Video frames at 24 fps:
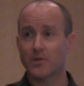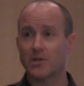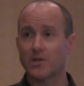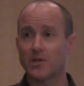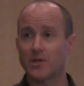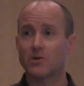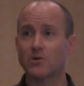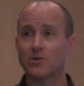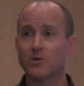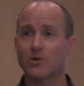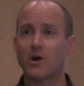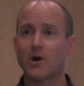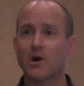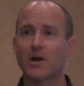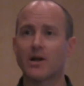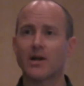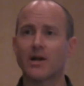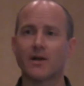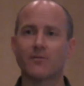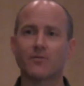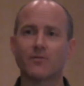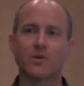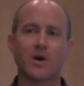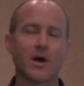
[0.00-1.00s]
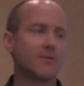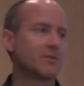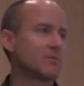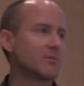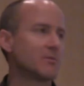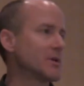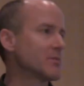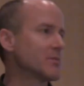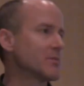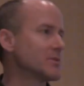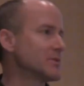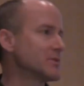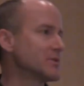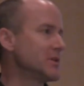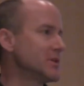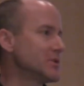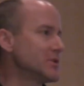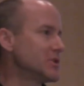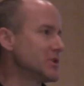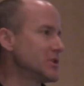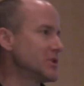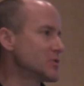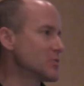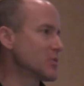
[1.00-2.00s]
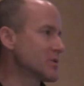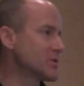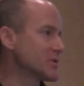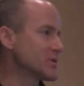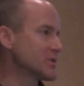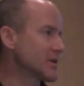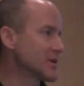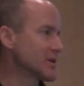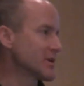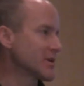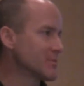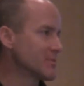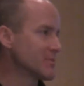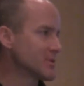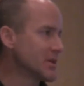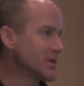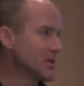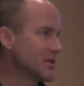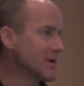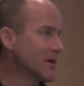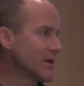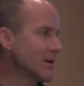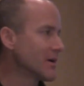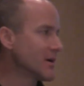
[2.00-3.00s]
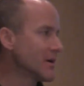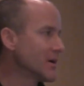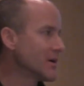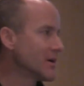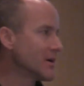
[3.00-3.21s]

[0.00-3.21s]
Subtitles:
You do not have time to be able to teach each person that comes in there.